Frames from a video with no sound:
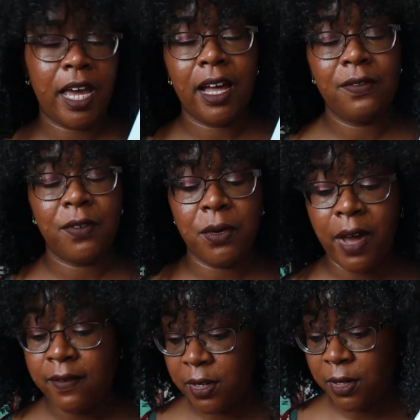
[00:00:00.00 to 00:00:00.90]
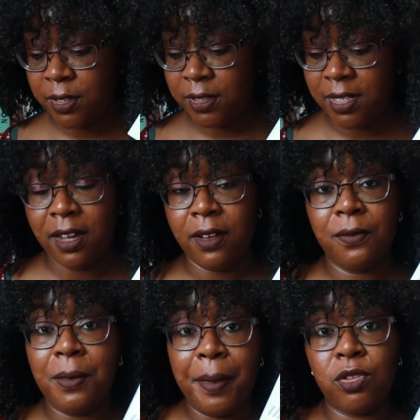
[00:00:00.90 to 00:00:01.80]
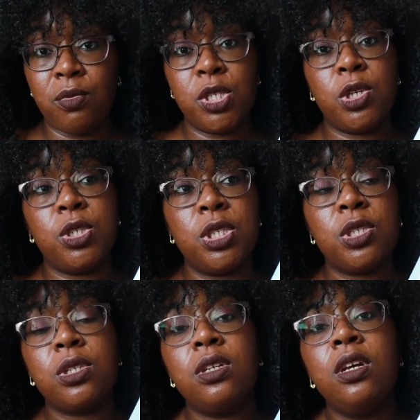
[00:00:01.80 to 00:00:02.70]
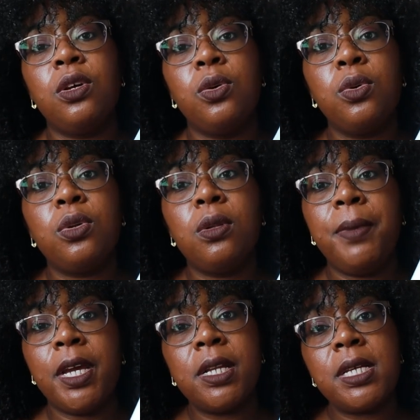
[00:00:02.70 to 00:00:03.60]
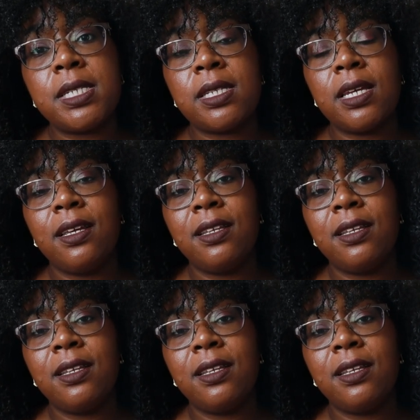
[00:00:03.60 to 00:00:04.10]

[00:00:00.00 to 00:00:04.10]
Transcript: yeah, if you haven't heard about the resurgence, Google Bigeless